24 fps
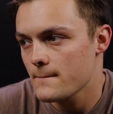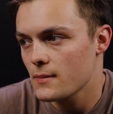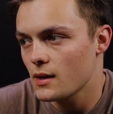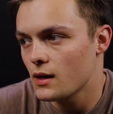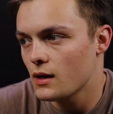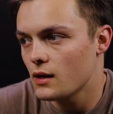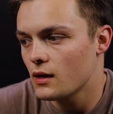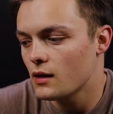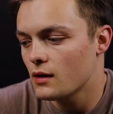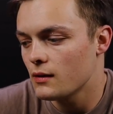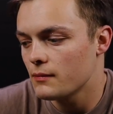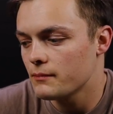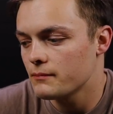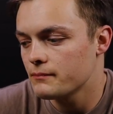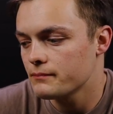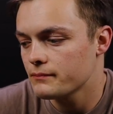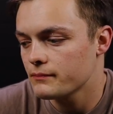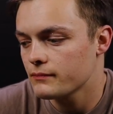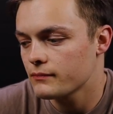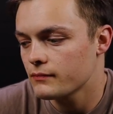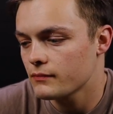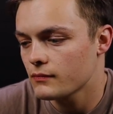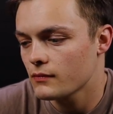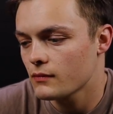
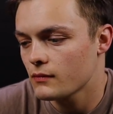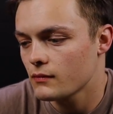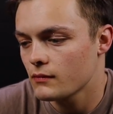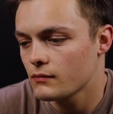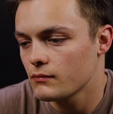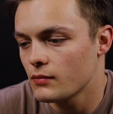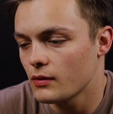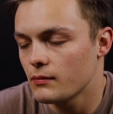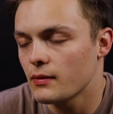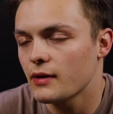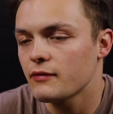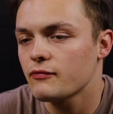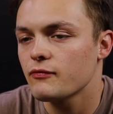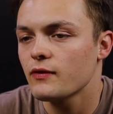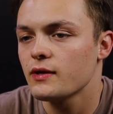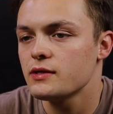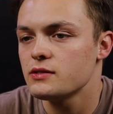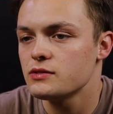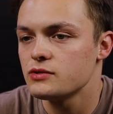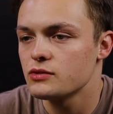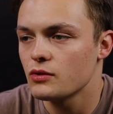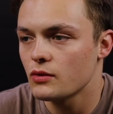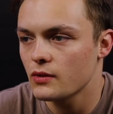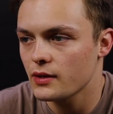But my friend
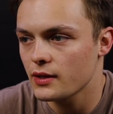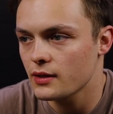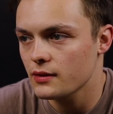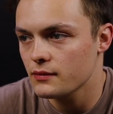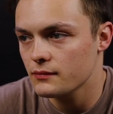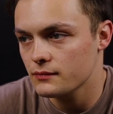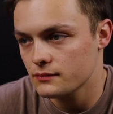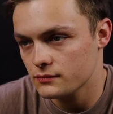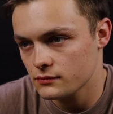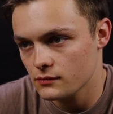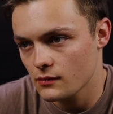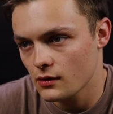Jordan,